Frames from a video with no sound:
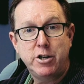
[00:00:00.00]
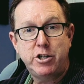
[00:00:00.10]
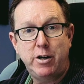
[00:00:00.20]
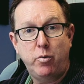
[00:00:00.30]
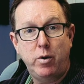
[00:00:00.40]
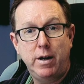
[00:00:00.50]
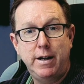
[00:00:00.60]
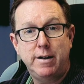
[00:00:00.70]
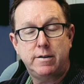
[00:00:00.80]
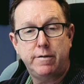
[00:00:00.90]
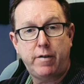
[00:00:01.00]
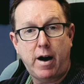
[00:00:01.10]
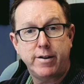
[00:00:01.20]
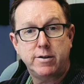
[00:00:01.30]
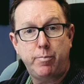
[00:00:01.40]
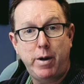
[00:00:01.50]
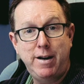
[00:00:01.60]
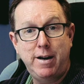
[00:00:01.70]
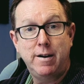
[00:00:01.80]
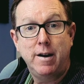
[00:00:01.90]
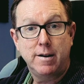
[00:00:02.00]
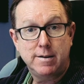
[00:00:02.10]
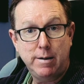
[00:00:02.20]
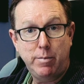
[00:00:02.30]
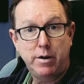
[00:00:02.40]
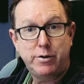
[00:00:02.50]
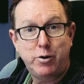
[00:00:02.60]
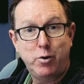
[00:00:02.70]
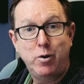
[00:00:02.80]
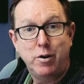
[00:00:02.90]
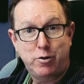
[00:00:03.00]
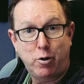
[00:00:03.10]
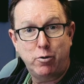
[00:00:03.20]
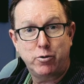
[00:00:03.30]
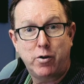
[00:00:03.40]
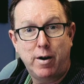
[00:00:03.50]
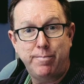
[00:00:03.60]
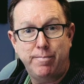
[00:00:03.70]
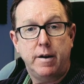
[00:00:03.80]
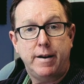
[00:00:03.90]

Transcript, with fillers: she really divides opinion, similar to Donald Trump.